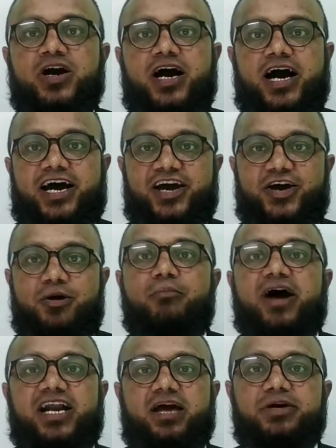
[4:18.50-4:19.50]
Hi,
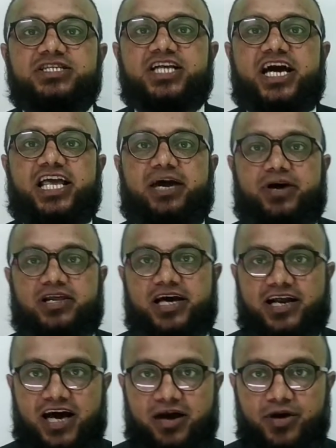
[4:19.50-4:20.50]
my name is Seraj Ahmad
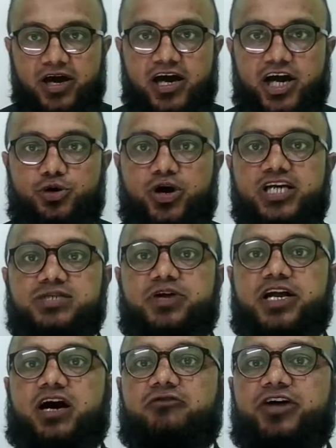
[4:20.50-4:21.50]
and I am here to
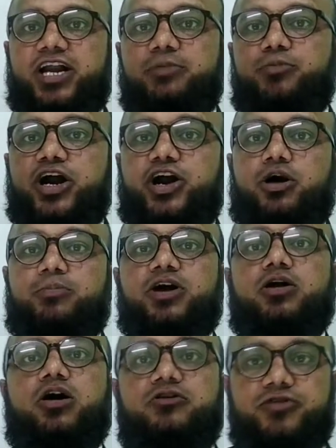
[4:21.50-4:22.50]
explain a very important topic
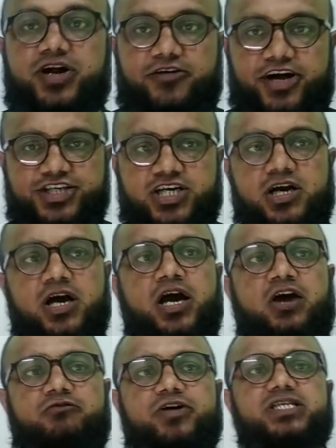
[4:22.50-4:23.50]
of gravitation.
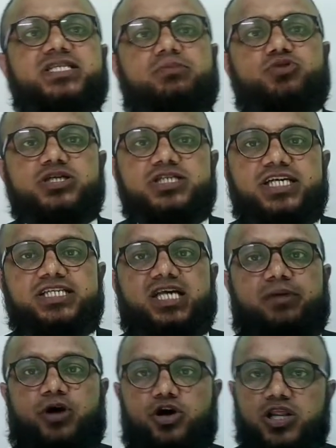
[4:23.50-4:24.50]
When someone says
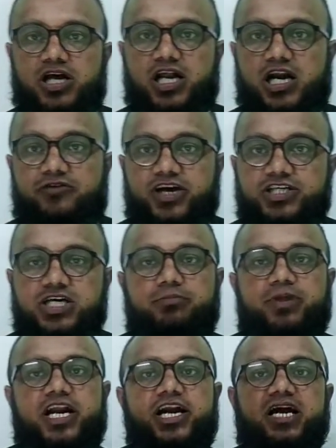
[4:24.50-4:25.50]
about the gravitation,
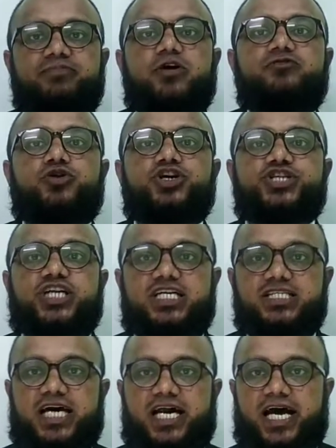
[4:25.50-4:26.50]
many type of question
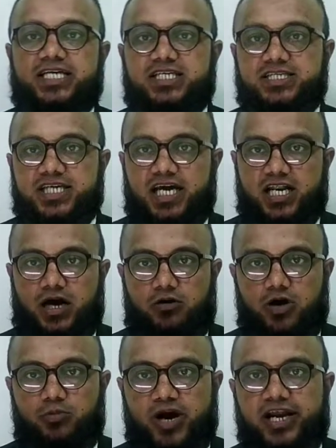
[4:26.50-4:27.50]
arises in
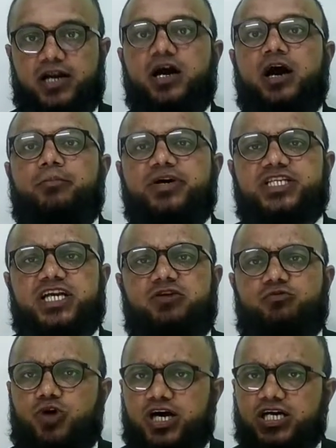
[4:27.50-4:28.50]
our mind. Basically,
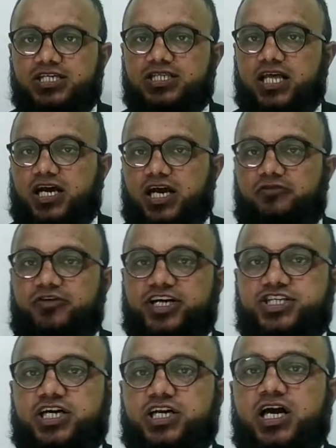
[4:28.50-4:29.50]
what is the
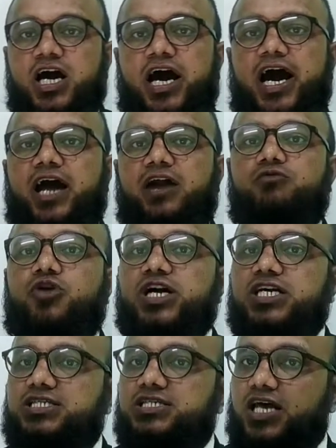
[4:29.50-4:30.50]
gravitation and
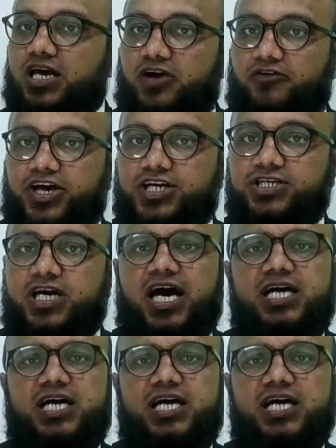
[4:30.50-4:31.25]
what is the gravitation?